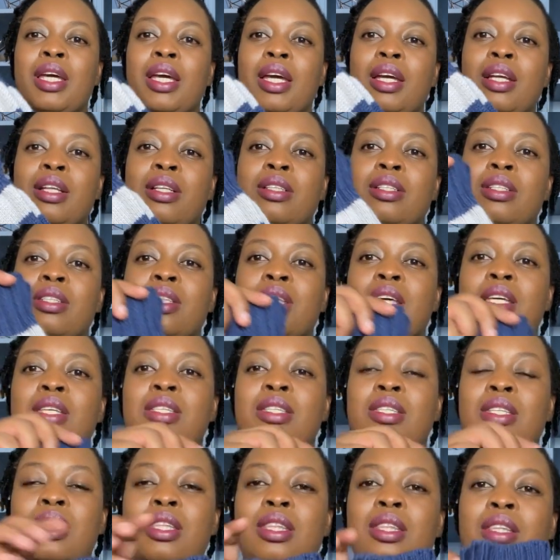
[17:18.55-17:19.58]
And that's
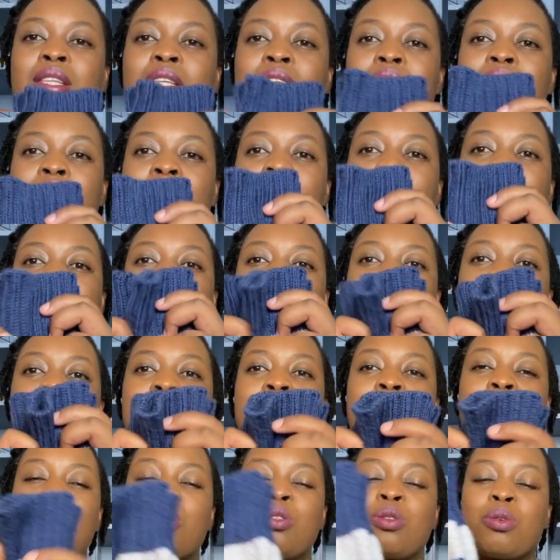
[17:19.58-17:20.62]
the case with
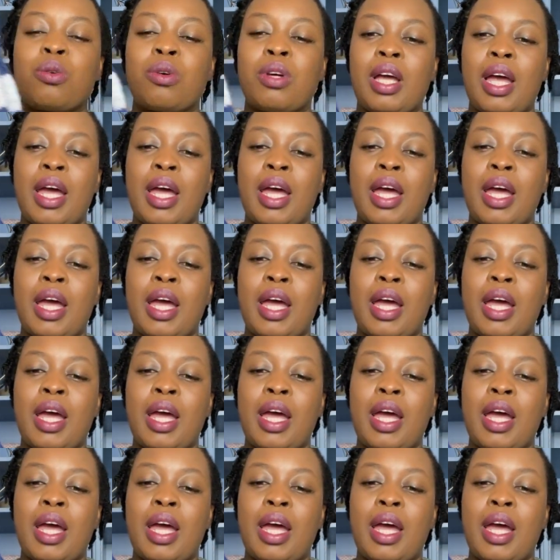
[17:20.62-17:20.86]
this sock.